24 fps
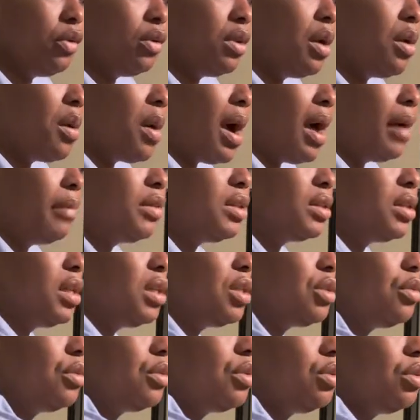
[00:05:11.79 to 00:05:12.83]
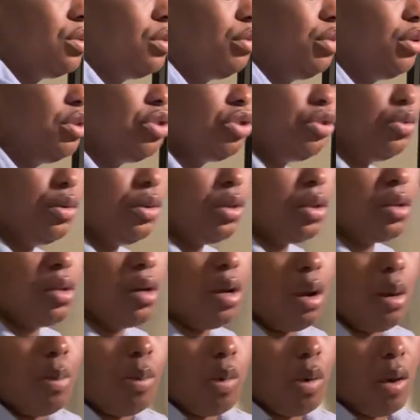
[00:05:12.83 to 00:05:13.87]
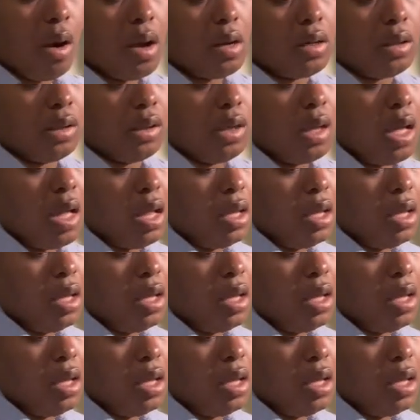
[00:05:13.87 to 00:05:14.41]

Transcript: They were obsessed with you and put you in a third party.